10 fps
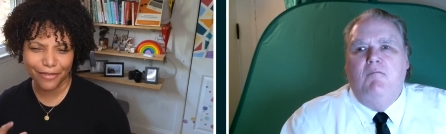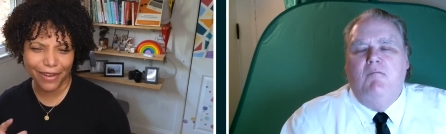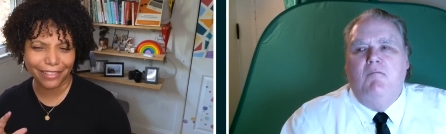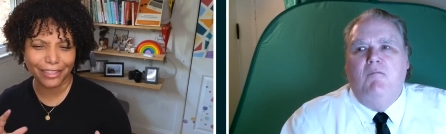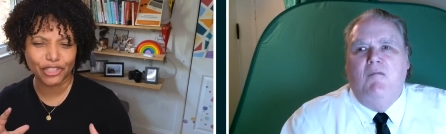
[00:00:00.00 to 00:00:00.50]

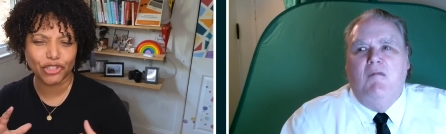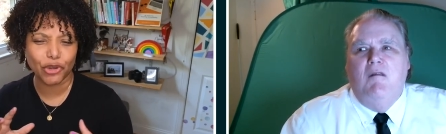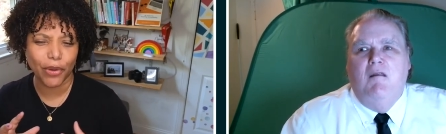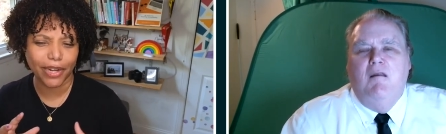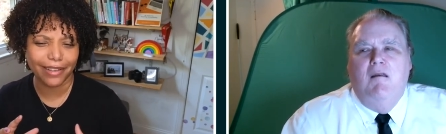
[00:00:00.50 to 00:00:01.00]
Speaker 1: That
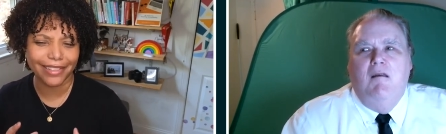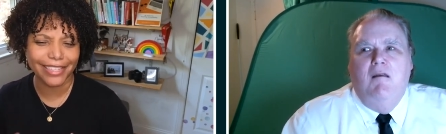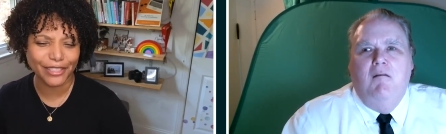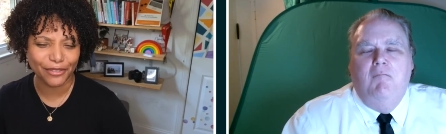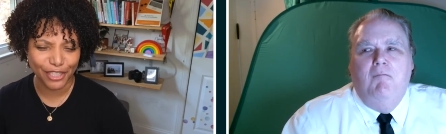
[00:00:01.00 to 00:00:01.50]
short at
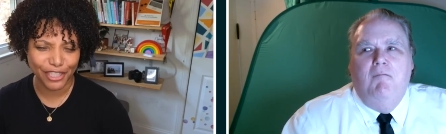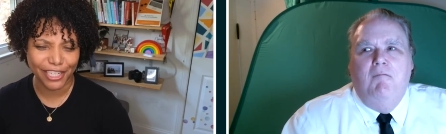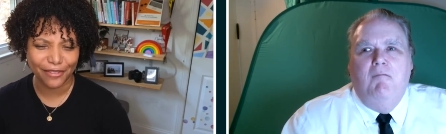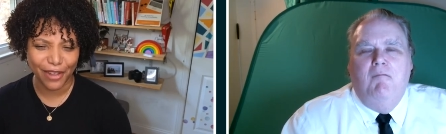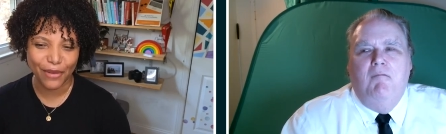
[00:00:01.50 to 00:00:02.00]
that
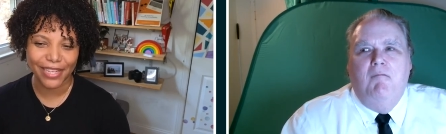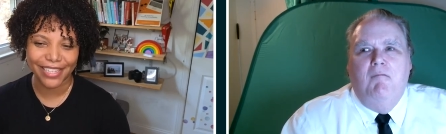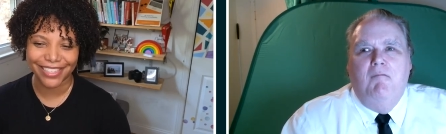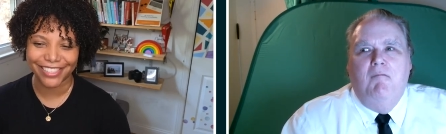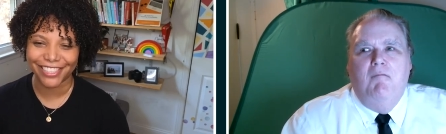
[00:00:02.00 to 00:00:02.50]
person out
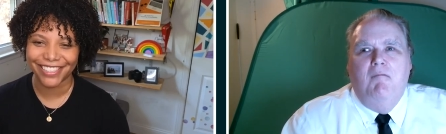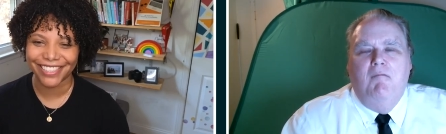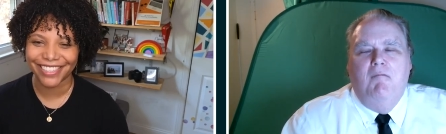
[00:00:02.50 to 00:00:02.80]
here.